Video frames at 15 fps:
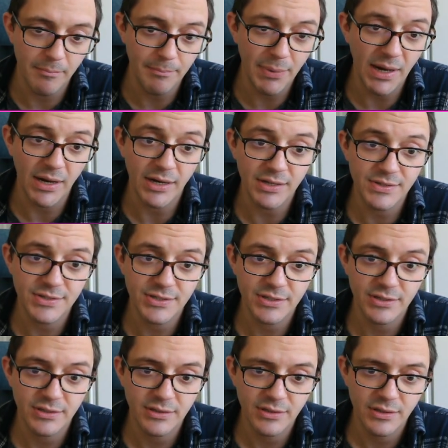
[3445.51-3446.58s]
but
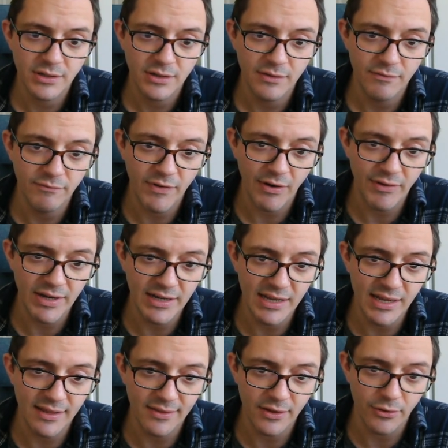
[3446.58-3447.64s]
very
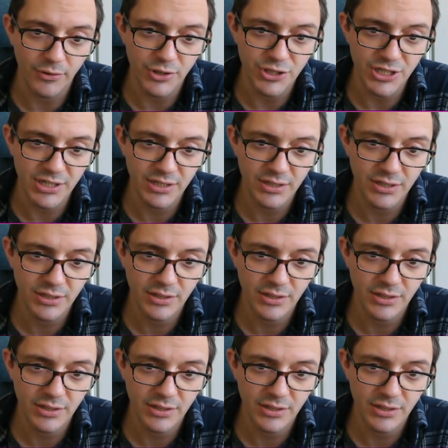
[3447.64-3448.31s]
near the origin,